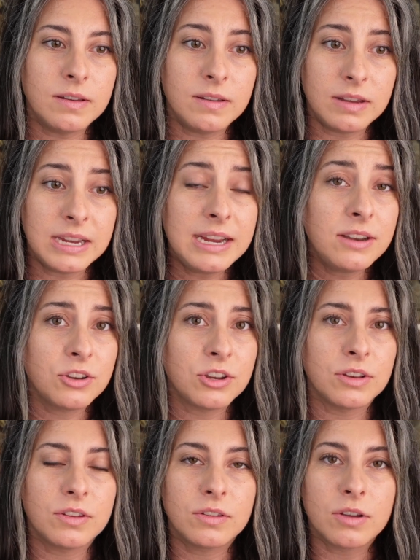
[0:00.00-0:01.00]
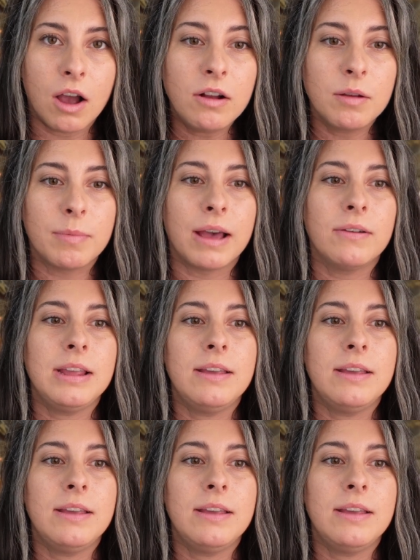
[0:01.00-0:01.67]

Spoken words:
to teach and to talk about,